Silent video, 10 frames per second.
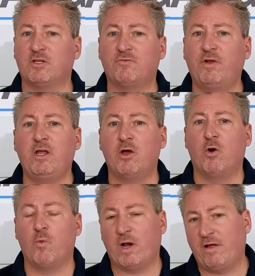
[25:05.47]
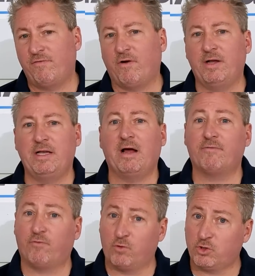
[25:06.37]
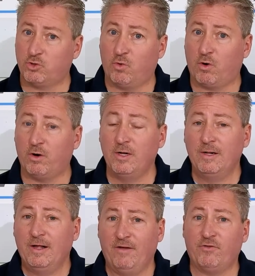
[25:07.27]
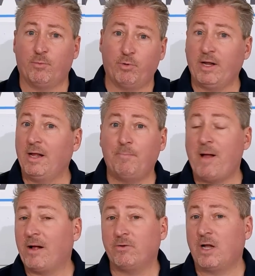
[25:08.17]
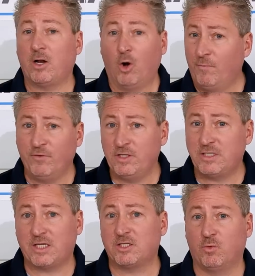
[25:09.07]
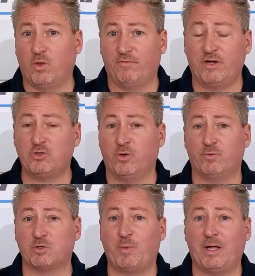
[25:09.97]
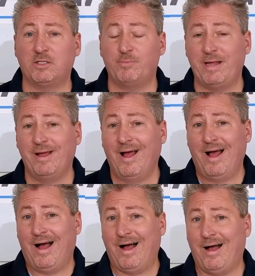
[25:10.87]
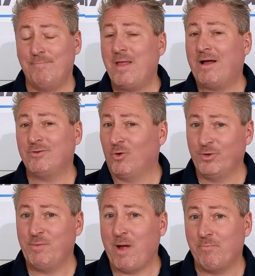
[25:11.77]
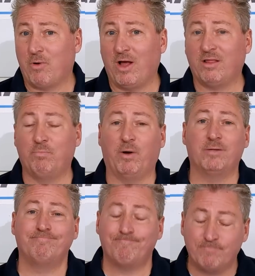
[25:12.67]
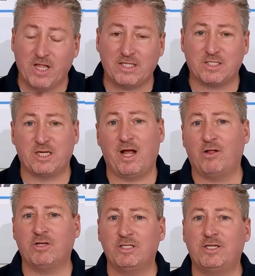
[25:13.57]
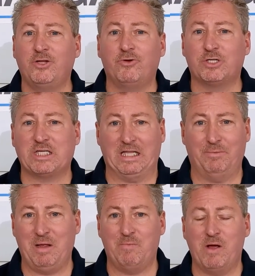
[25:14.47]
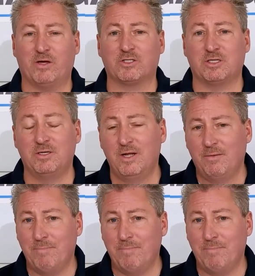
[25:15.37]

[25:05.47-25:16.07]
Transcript: of this video when I find out for sure if they're bringing it back or not. Hopefully Tesla will eventually respond to me. I'm not holding my breath, but let's see. I'll continue to send them emails and